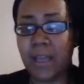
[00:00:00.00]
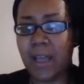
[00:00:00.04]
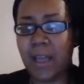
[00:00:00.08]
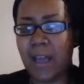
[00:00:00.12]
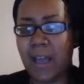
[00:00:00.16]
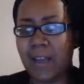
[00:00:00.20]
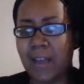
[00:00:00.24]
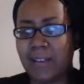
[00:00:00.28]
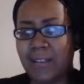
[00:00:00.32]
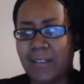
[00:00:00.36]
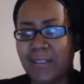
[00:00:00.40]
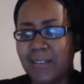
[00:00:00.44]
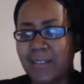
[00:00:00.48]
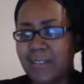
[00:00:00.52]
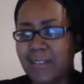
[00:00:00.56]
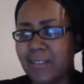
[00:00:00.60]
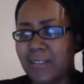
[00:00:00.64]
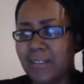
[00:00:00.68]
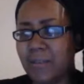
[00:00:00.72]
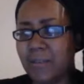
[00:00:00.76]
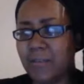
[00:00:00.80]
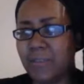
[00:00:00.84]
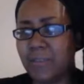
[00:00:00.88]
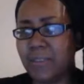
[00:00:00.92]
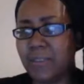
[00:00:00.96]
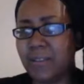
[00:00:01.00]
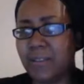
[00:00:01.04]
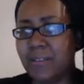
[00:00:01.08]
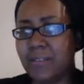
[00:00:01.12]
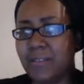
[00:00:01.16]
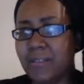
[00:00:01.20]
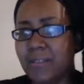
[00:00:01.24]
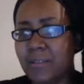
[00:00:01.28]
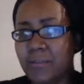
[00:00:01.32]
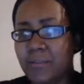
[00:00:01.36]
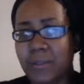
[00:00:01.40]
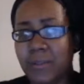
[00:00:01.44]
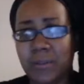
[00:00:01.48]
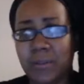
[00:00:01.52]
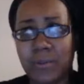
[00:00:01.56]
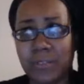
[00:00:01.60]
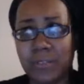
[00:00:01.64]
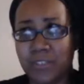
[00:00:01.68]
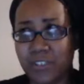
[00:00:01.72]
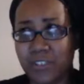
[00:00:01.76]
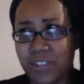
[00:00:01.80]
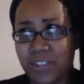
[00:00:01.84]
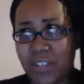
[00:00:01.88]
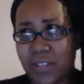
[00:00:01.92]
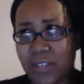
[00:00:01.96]
I did something similar. It
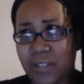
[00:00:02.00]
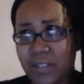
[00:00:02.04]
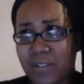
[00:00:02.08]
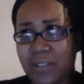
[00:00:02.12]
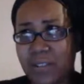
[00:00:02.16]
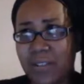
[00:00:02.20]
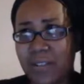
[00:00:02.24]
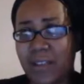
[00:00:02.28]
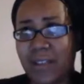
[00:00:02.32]
wasn't chanting.